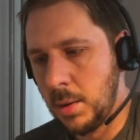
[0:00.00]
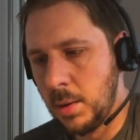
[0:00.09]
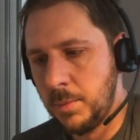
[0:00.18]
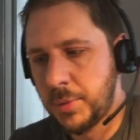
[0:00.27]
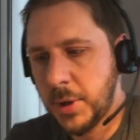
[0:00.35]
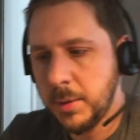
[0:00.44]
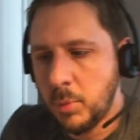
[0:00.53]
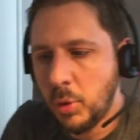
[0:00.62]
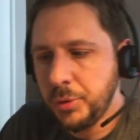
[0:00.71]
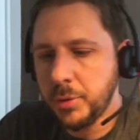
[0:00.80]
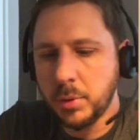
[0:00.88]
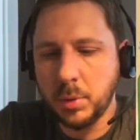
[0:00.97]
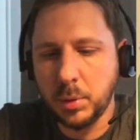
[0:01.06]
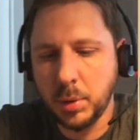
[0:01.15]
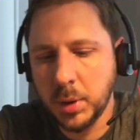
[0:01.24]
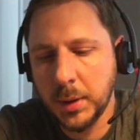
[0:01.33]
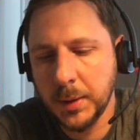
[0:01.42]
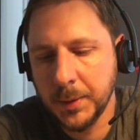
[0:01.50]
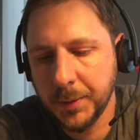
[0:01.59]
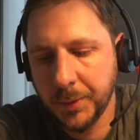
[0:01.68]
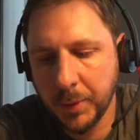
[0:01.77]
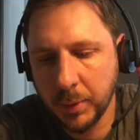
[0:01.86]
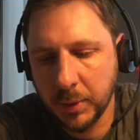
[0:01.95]
Primordial.
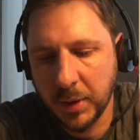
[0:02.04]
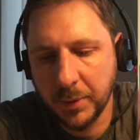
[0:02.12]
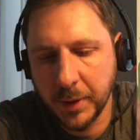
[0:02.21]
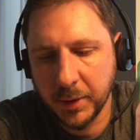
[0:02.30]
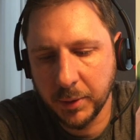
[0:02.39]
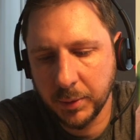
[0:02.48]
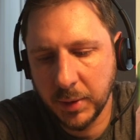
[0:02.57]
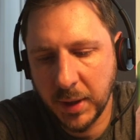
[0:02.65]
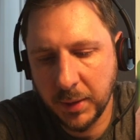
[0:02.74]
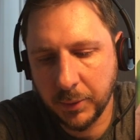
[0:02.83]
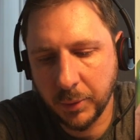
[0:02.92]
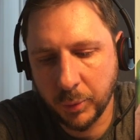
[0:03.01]
The Keyraken gains